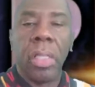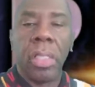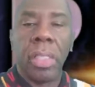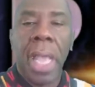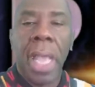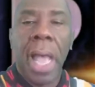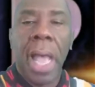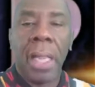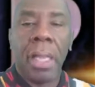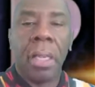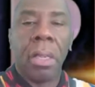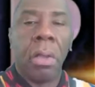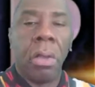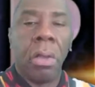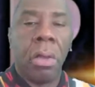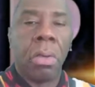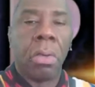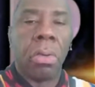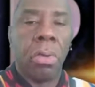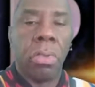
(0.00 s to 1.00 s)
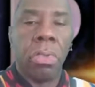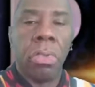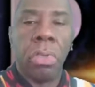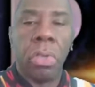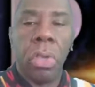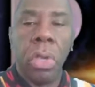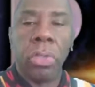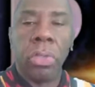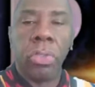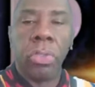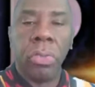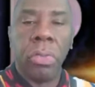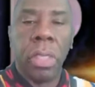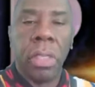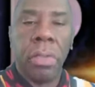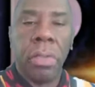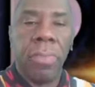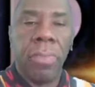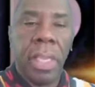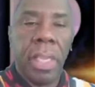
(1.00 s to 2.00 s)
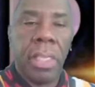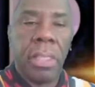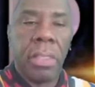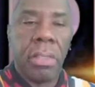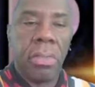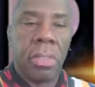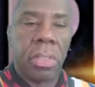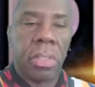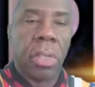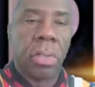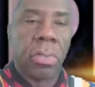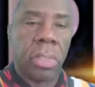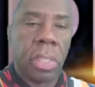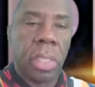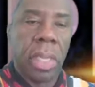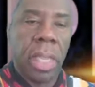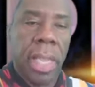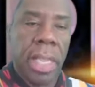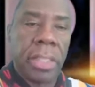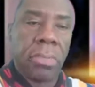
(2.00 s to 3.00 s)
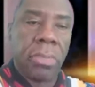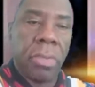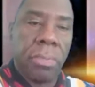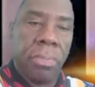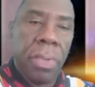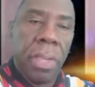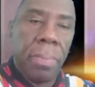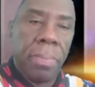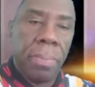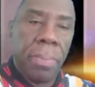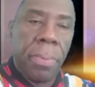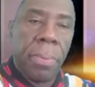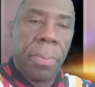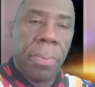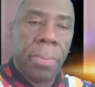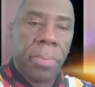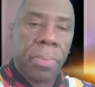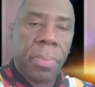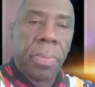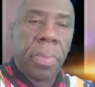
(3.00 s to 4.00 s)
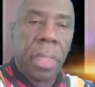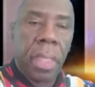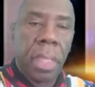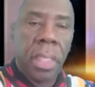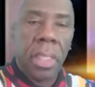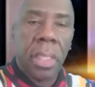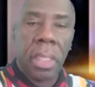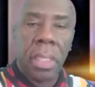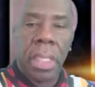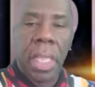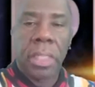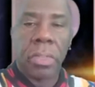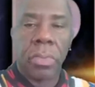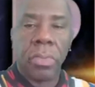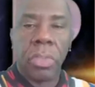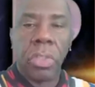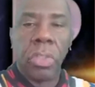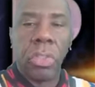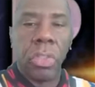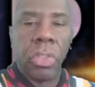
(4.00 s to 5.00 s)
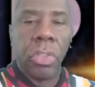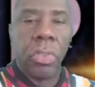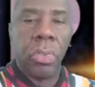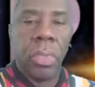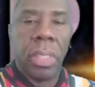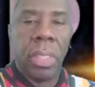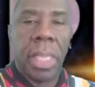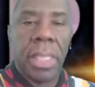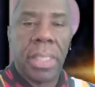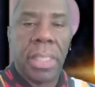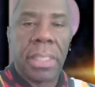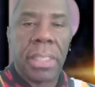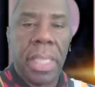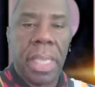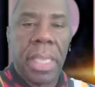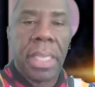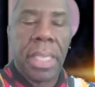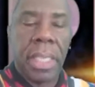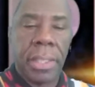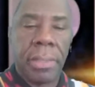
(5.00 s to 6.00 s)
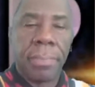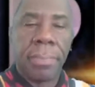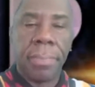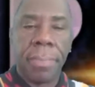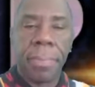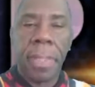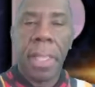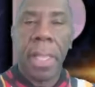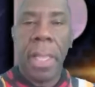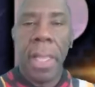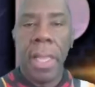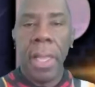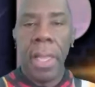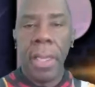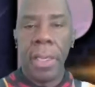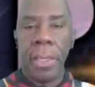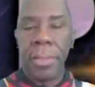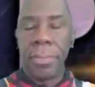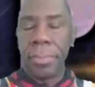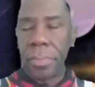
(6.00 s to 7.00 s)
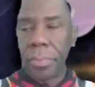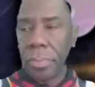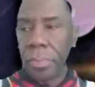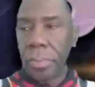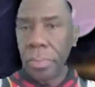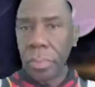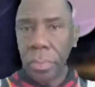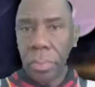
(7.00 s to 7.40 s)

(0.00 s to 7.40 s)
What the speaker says: dialogue, or you go to an event and you socialize with people. That's what you do in that setting. When